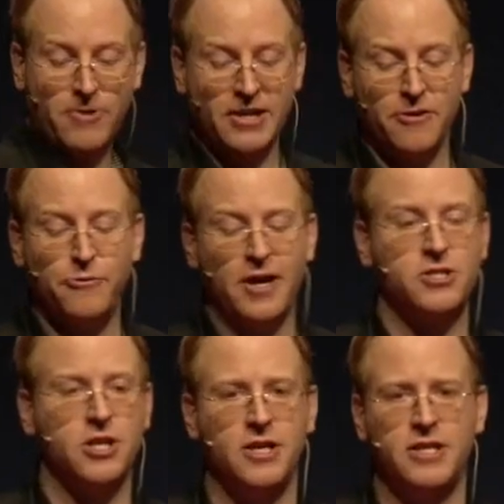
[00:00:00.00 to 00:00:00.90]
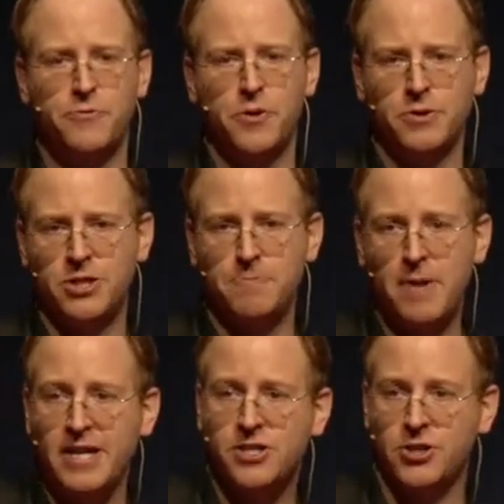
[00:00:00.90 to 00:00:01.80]
ranking factor and influences
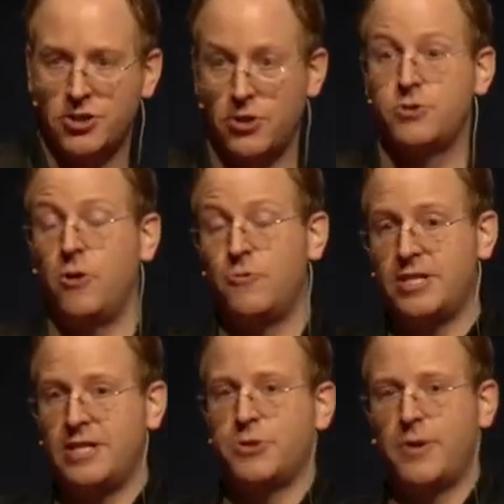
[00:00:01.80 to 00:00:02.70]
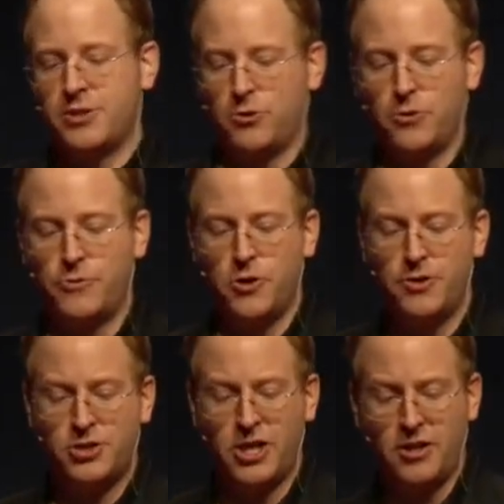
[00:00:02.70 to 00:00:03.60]
paid search, obviously, as well as all of your
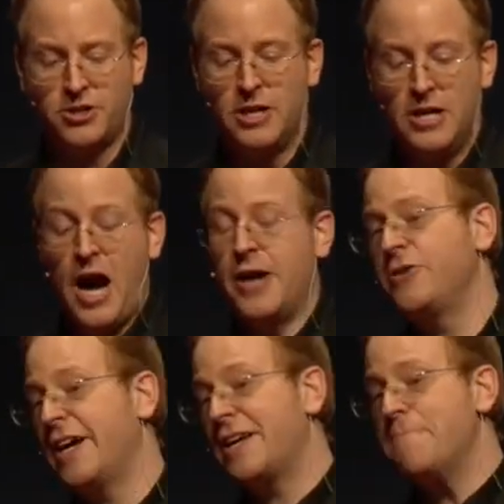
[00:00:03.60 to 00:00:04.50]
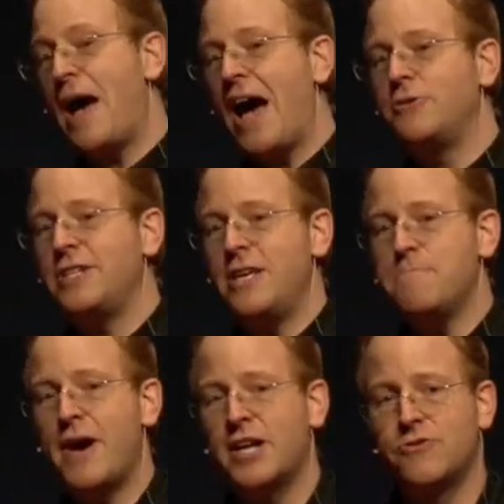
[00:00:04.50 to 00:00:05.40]
other channels. And you get compounding
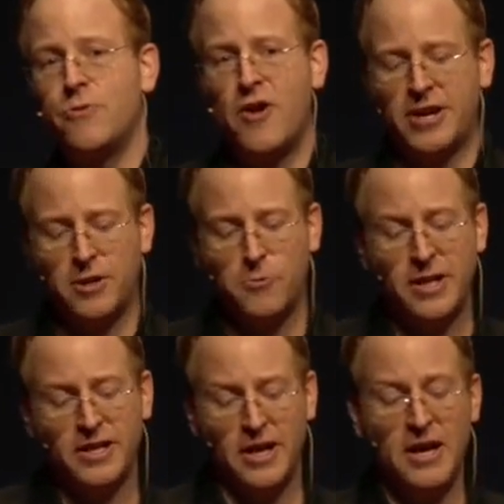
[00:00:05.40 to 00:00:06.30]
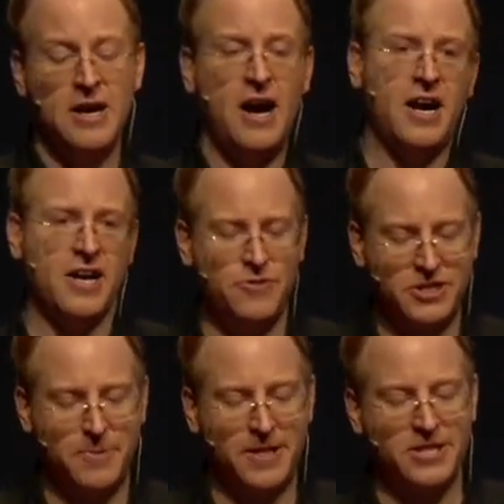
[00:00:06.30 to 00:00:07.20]
impacts from ranking well here. Higher
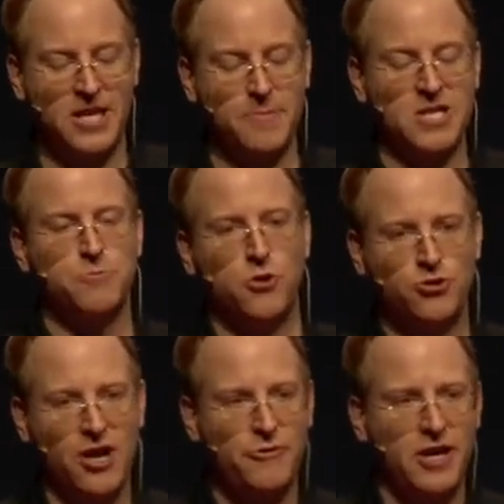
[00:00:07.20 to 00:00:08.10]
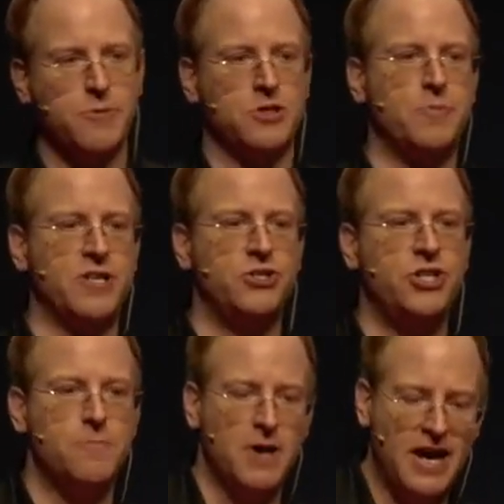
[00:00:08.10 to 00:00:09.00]
visibility means more traffic, which means
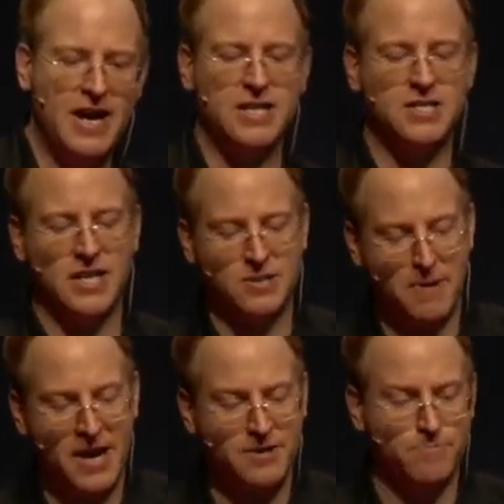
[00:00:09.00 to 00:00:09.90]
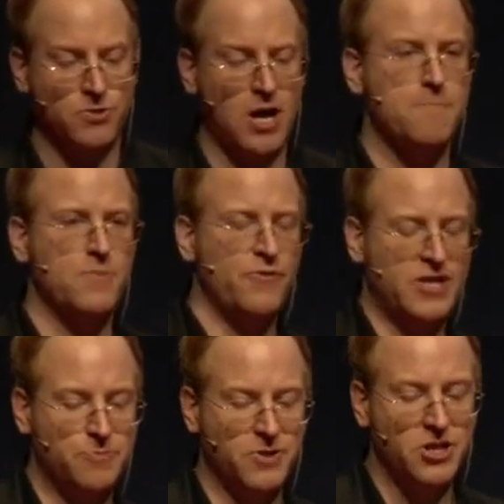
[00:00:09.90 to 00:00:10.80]
cheaper ads, less paid
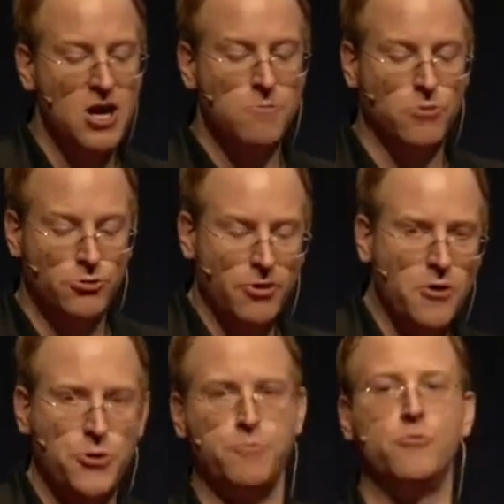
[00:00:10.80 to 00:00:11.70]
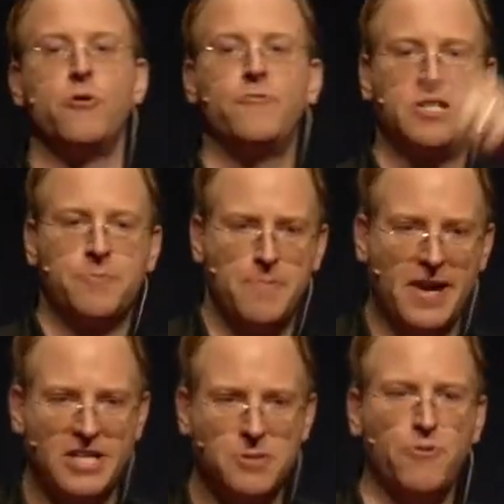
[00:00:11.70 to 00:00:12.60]
investment, more growth, more investment back
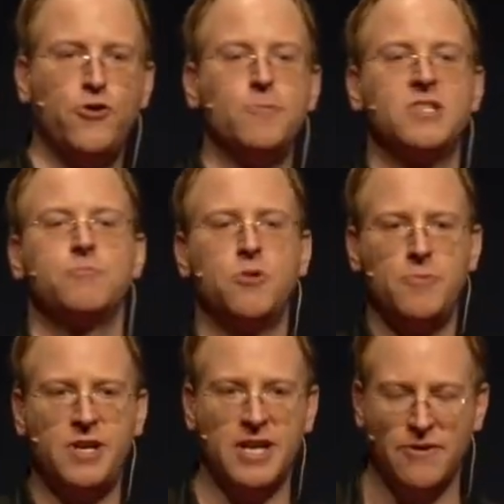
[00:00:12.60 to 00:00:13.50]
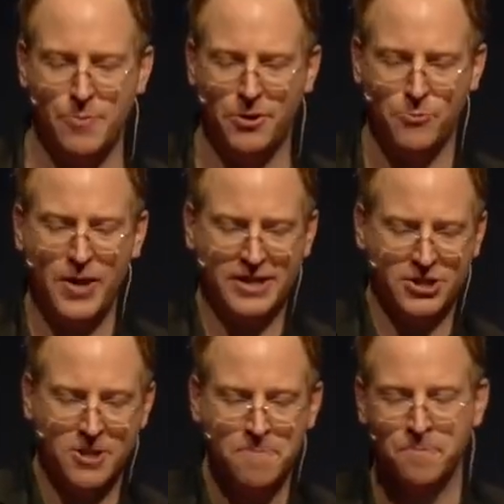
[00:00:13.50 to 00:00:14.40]
into performance, more money, everybody
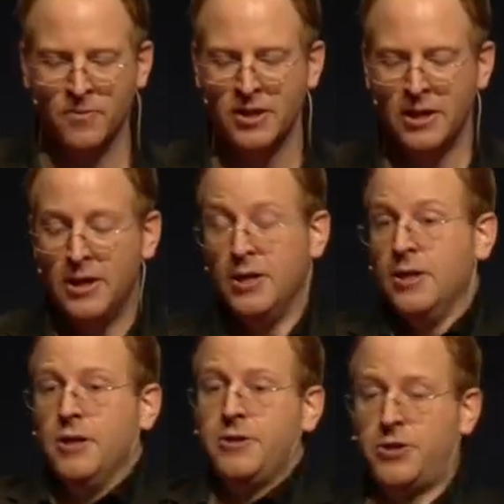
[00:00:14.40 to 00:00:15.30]
wins. The